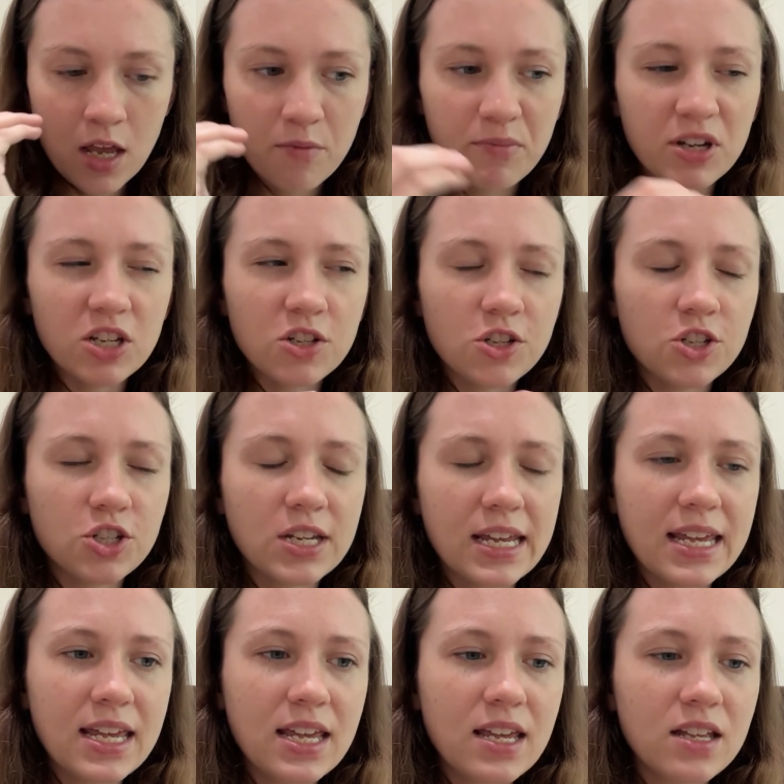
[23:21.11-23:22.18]
But
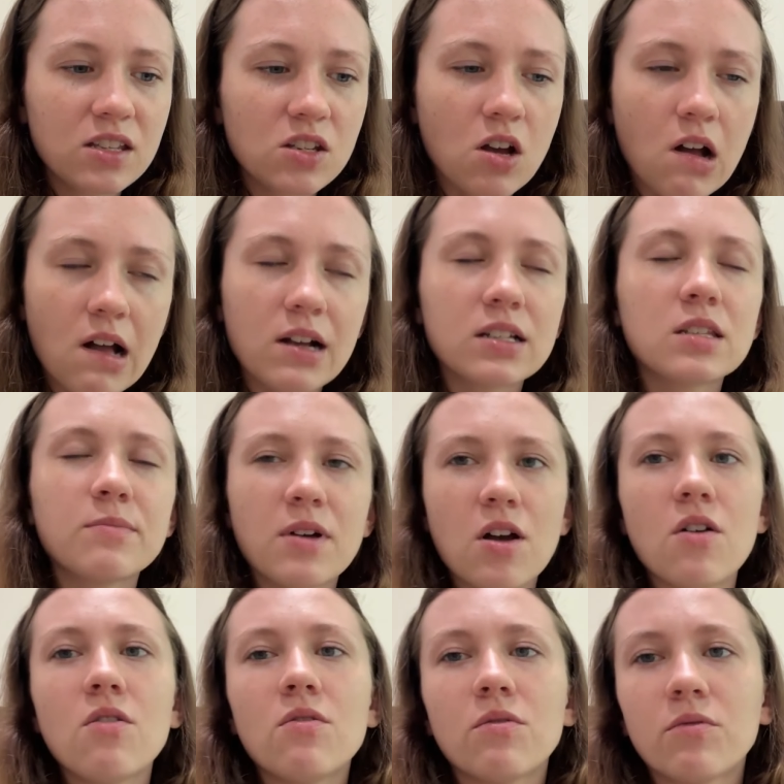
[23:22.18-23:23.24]
she talks
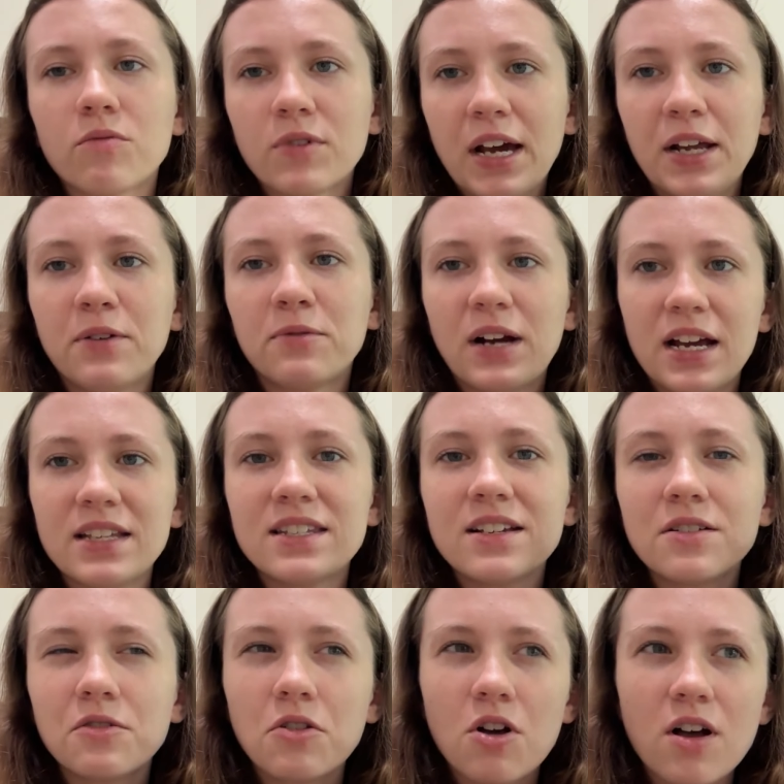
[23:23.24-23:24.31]
about Red Rising
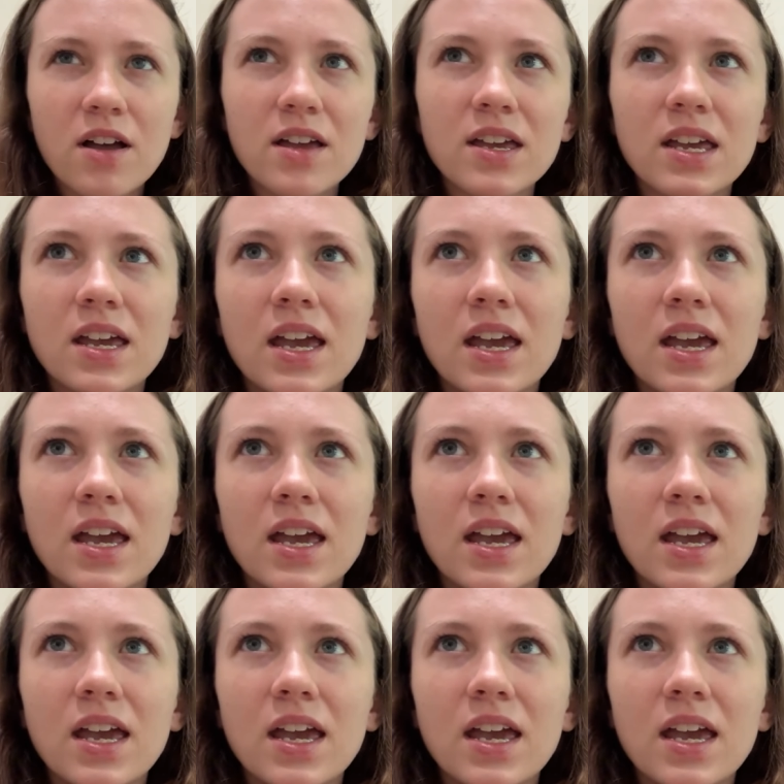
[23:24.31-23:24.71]
a lot.